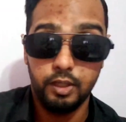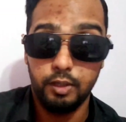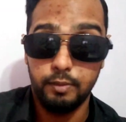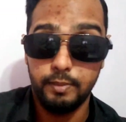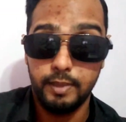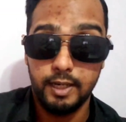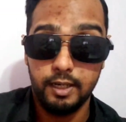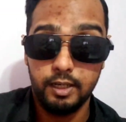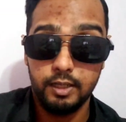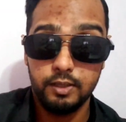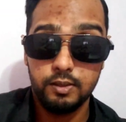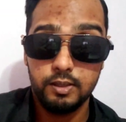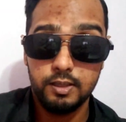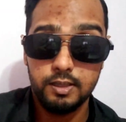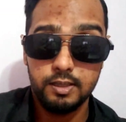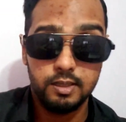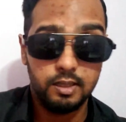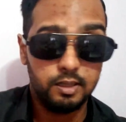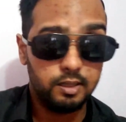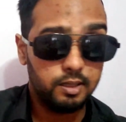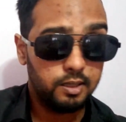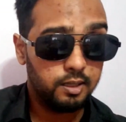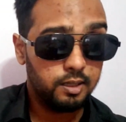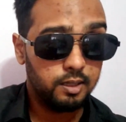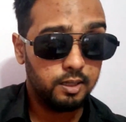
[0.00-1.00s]
Now, marigolds
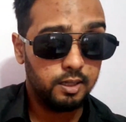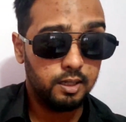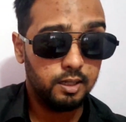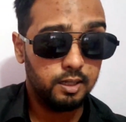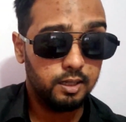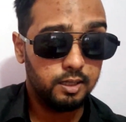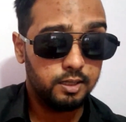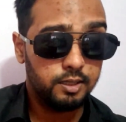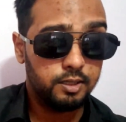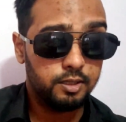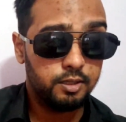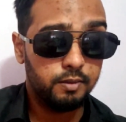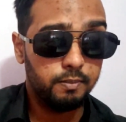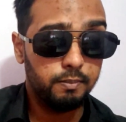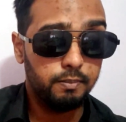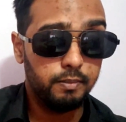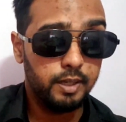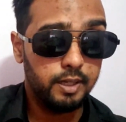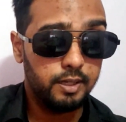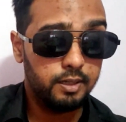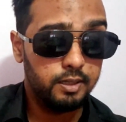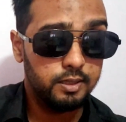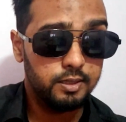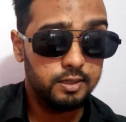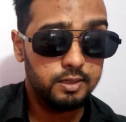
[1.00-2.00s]
are a
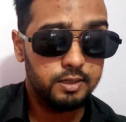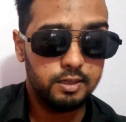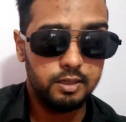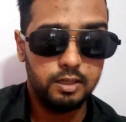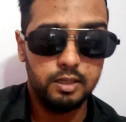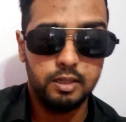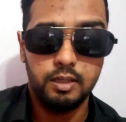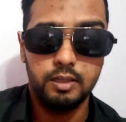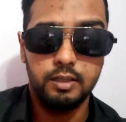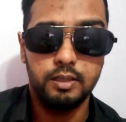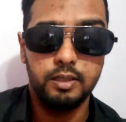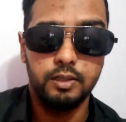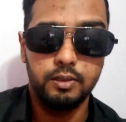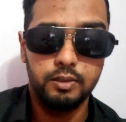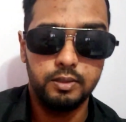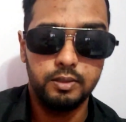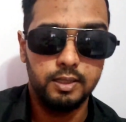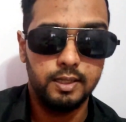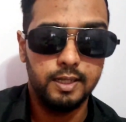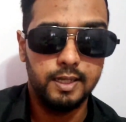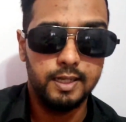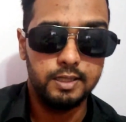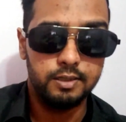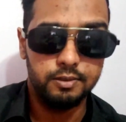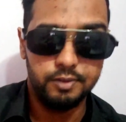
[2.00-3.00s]
tremendously
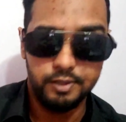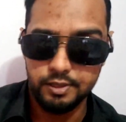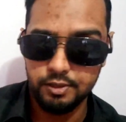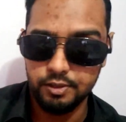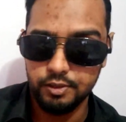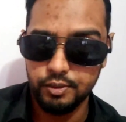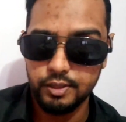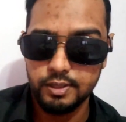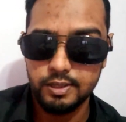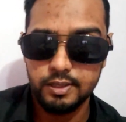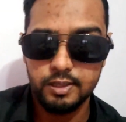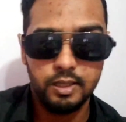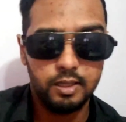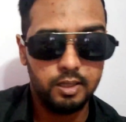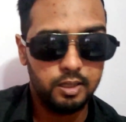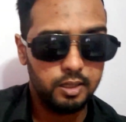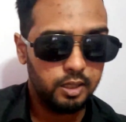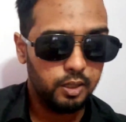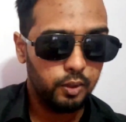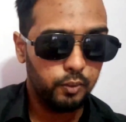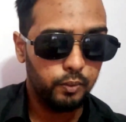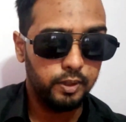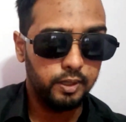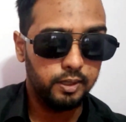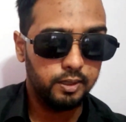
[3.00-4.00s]
underutilized resource
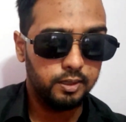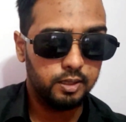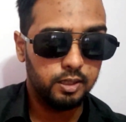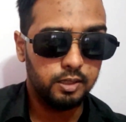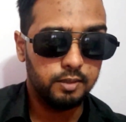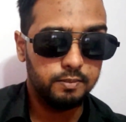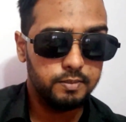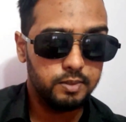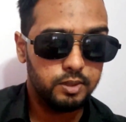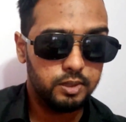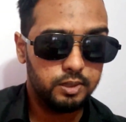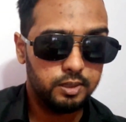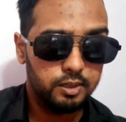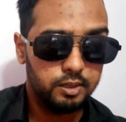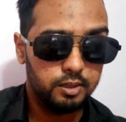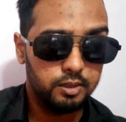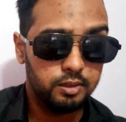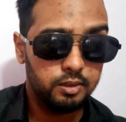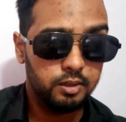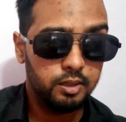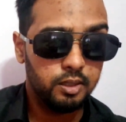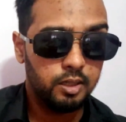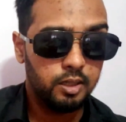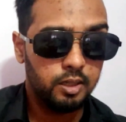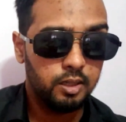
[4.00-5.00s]
when it comes
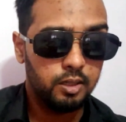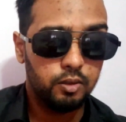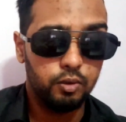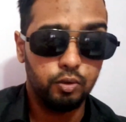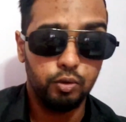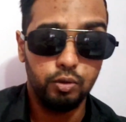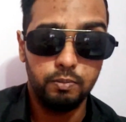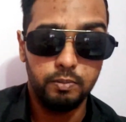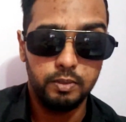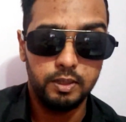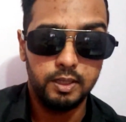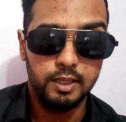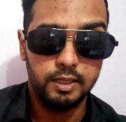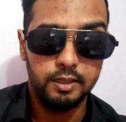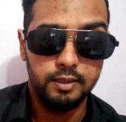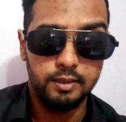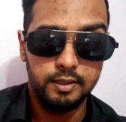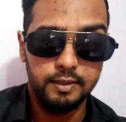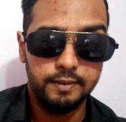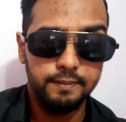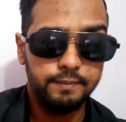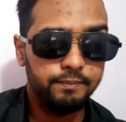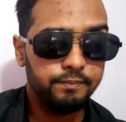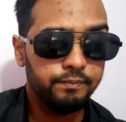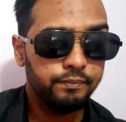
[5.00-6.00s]
to home
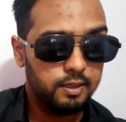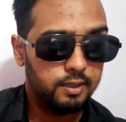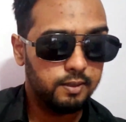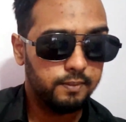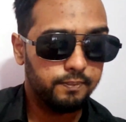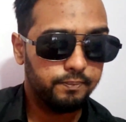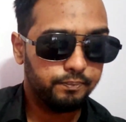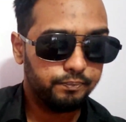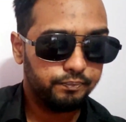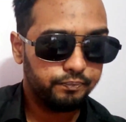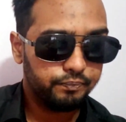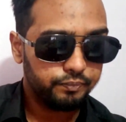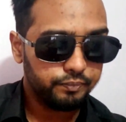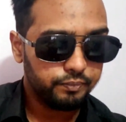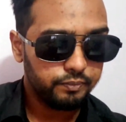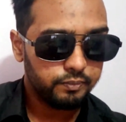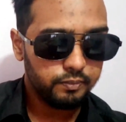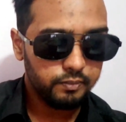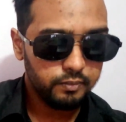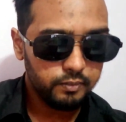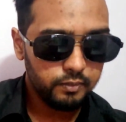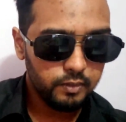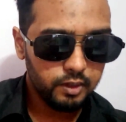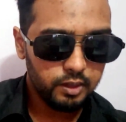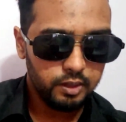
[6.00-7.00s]
gardening.
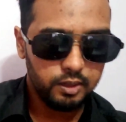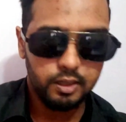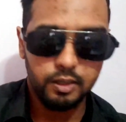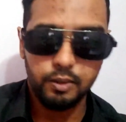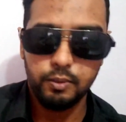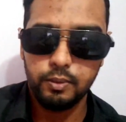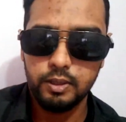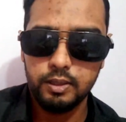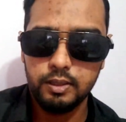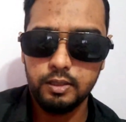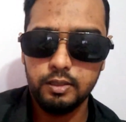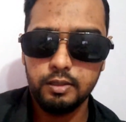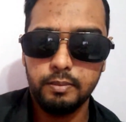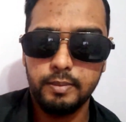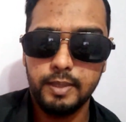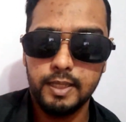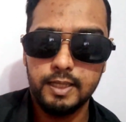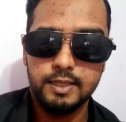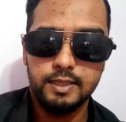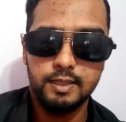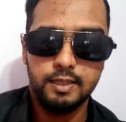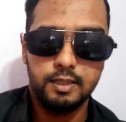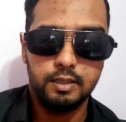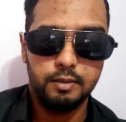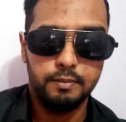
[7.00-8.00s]
They're one of the
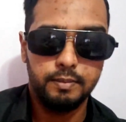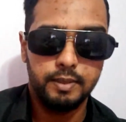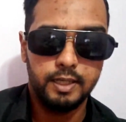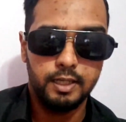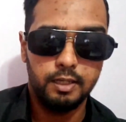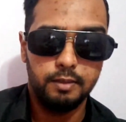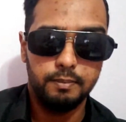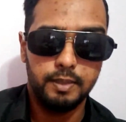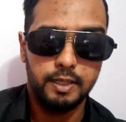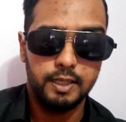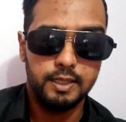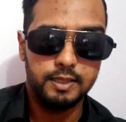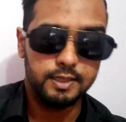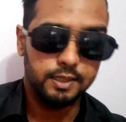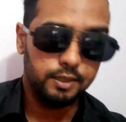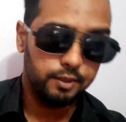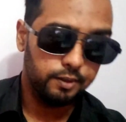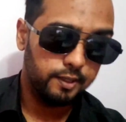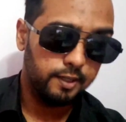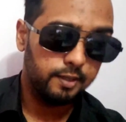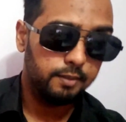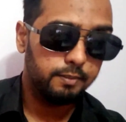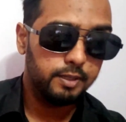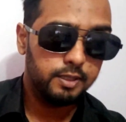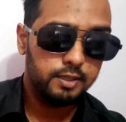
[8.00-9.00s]
better companion plants
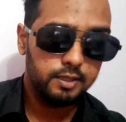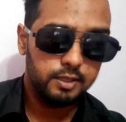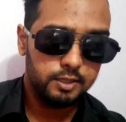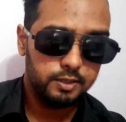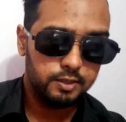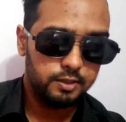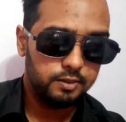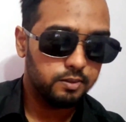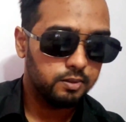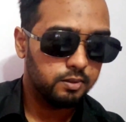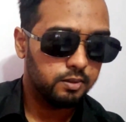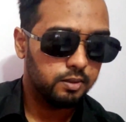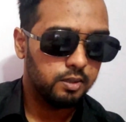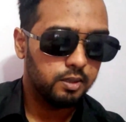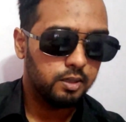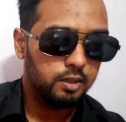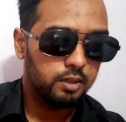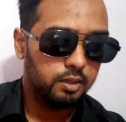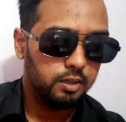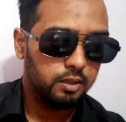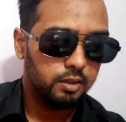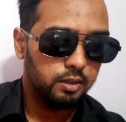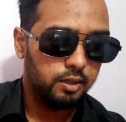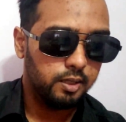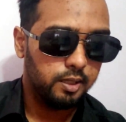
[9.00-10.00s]
out there because
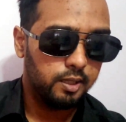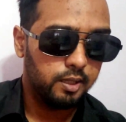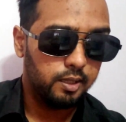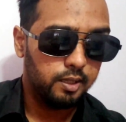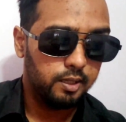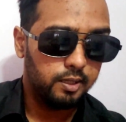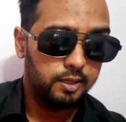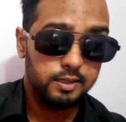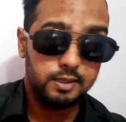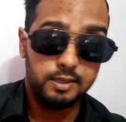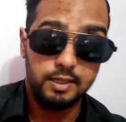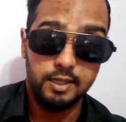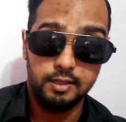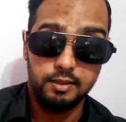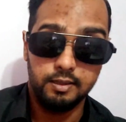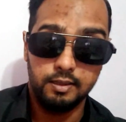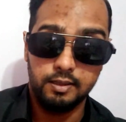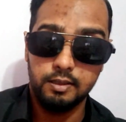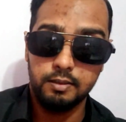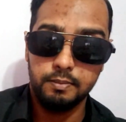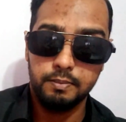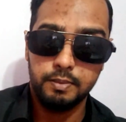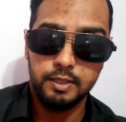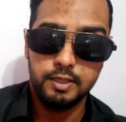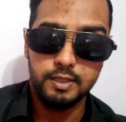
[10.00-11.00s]
they're
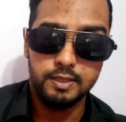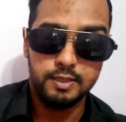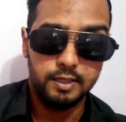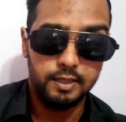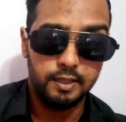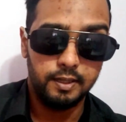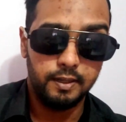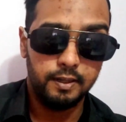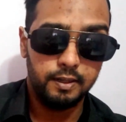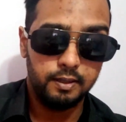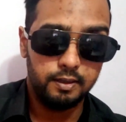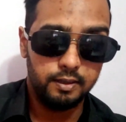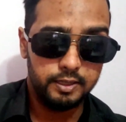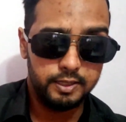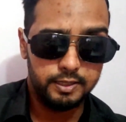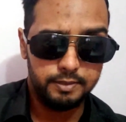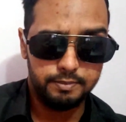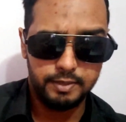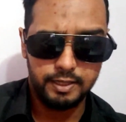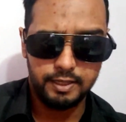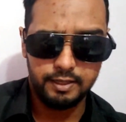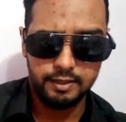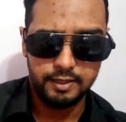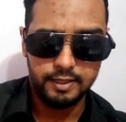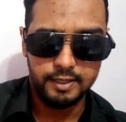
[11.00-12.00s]
aesthetically pleasing, they
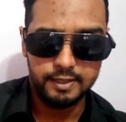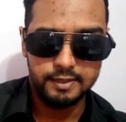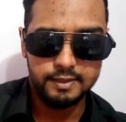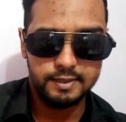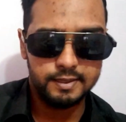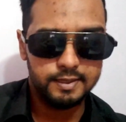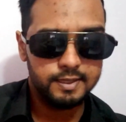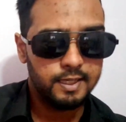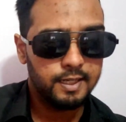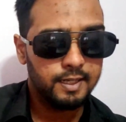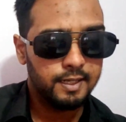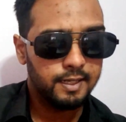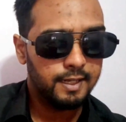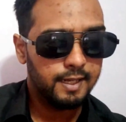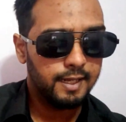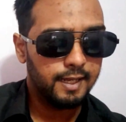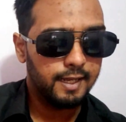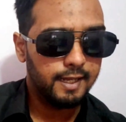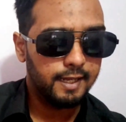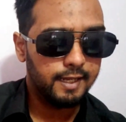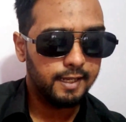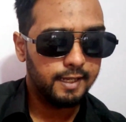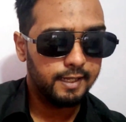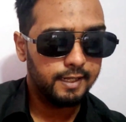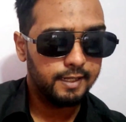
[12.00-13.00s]
smell nice,
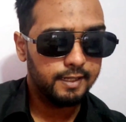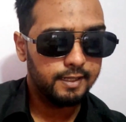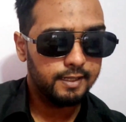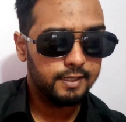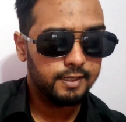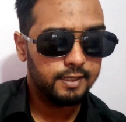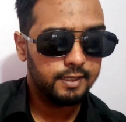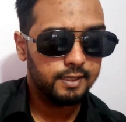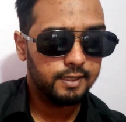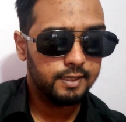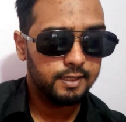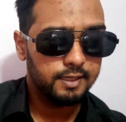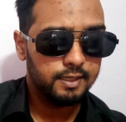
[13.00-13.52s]
and